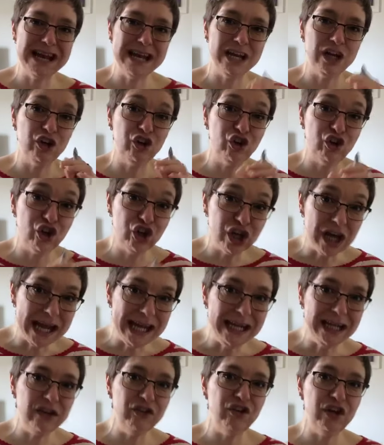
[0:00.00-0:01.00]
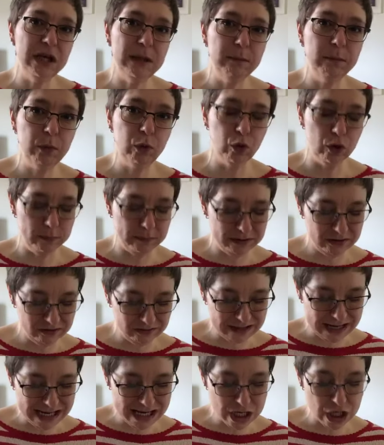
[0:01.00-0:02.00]
a change in employment
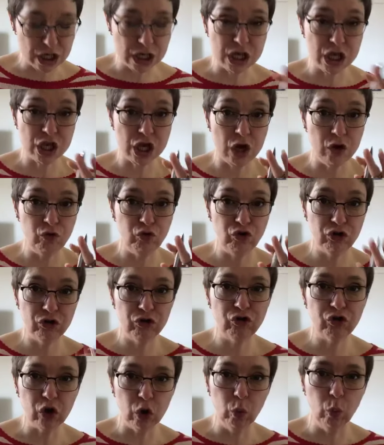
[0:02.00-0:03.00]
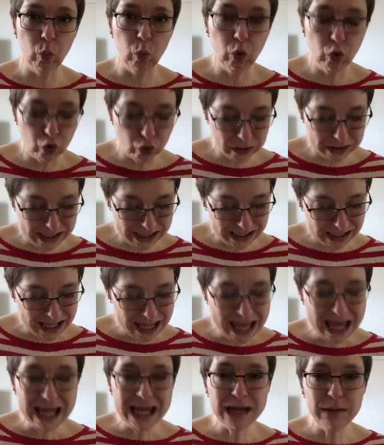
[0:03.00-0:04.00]
status. So just a warning,
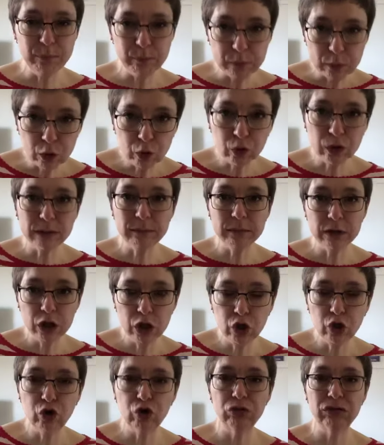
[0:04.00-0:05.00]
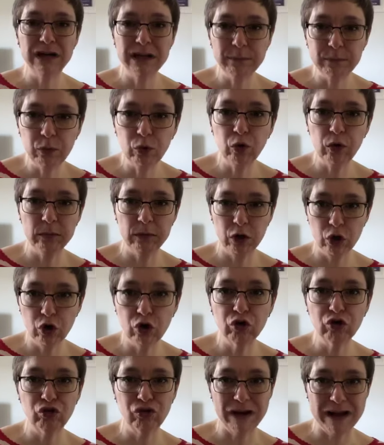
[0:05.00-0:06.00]
employment law and employment
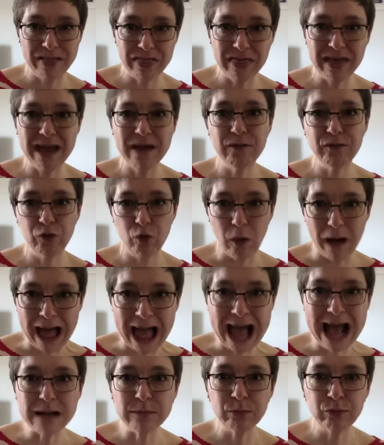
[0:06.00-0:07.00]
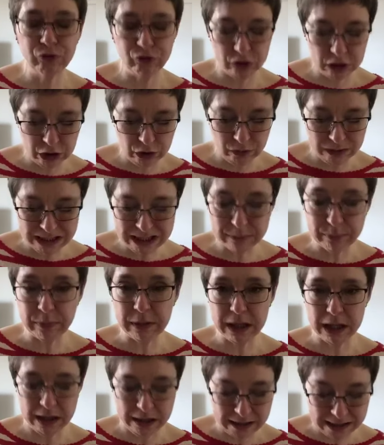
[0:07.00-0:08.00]
contract therefore absolutely
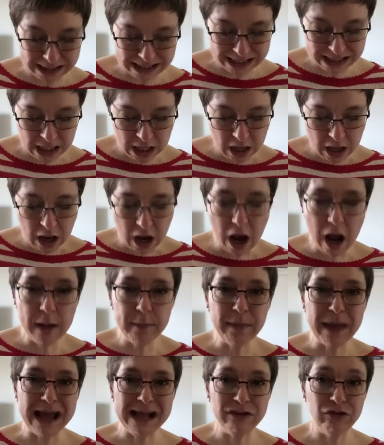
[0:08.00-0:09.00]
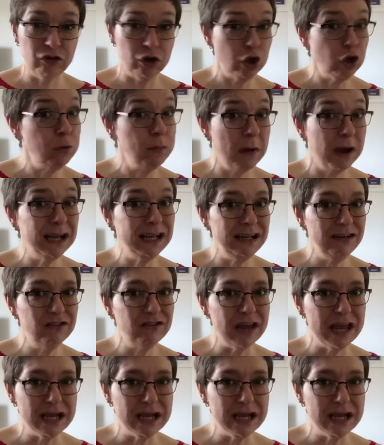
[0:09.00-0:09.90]
apply. And so you might need to take